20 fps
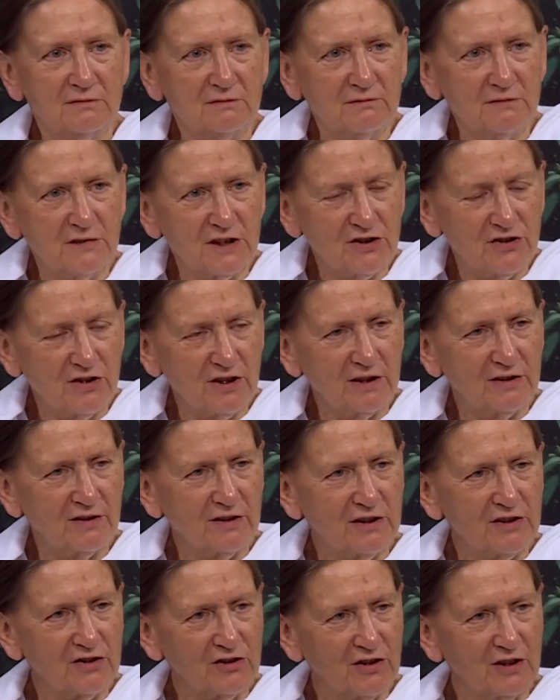
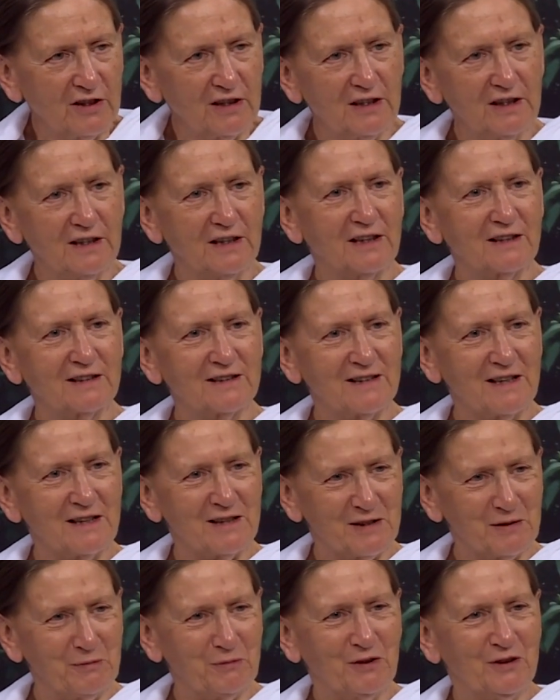mysterious and
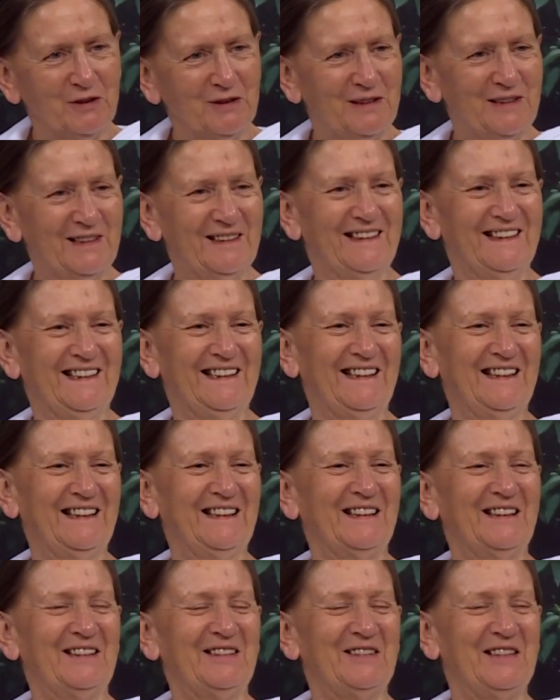inaccessible,
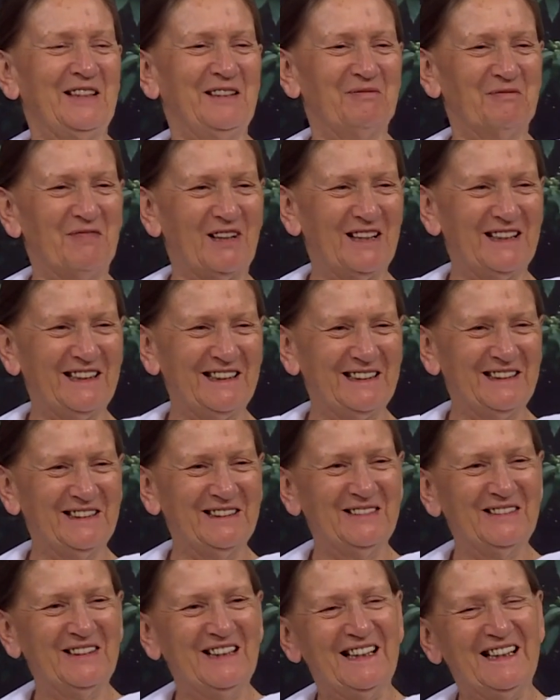including by you.